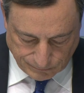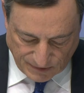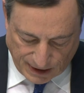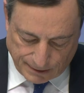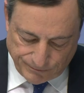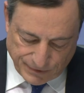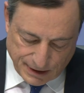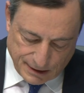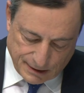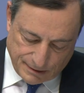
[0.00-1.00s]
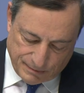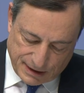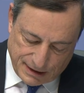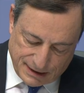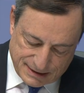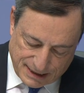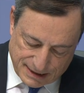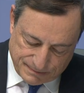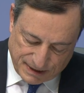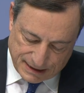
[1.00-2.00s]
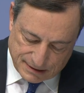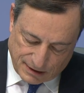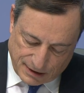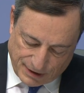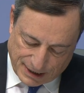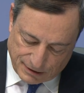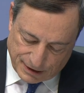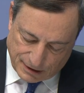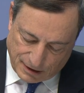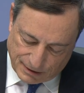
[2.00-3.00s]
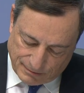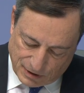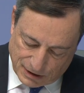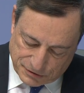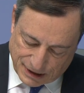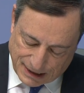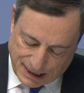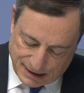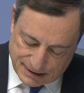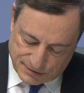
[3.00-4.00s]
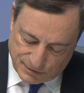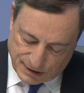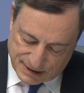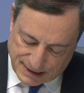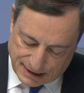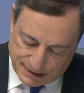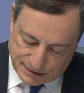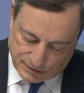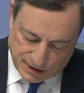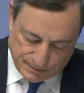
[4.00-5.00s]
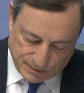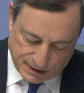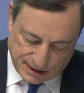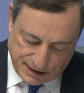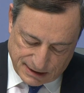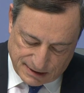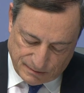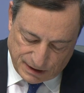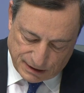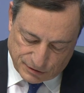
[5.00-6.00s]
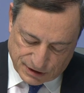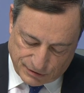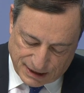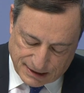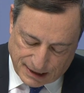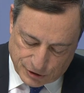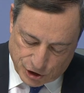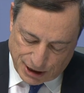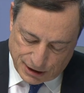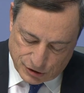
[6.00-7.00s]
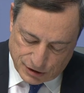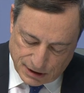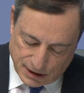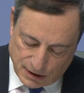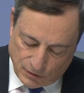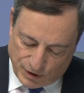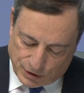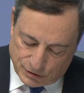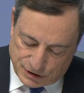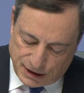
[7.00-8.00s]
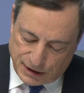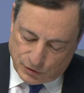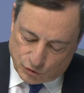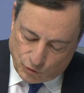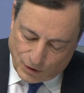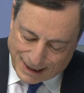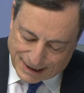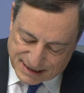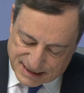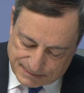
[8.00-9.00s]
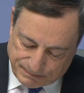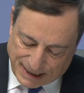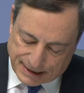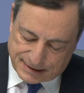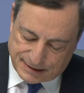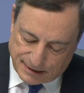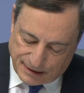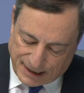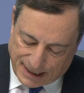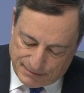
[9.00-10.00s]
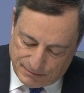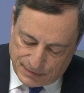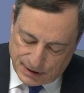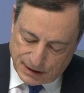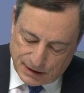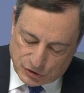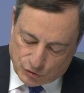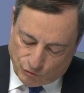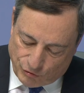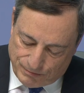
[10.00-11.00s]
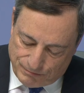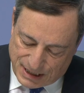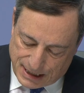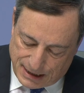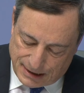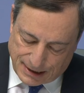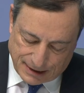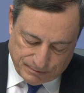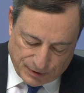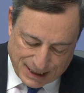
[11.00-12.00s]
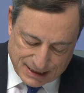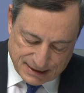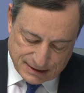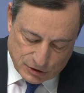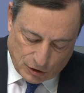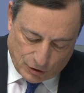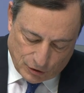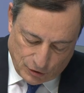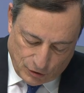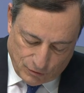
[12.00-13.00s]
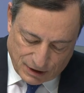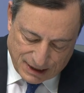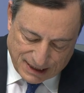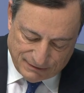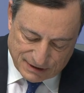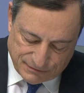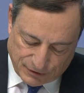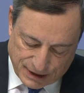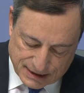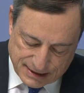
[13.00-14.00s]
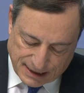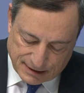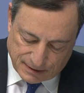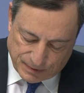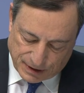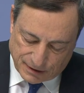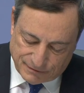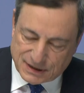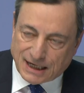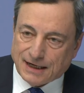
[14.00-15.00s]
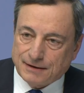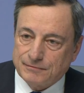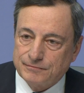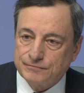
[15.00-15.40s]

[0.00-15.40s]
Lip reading: Yeah, The beginning says, based on our regular economic and monetary analysis, we decided to keep the key ECB interest rates unchanged. We continue to expect them to remain at present or lower levels for an extended period of time.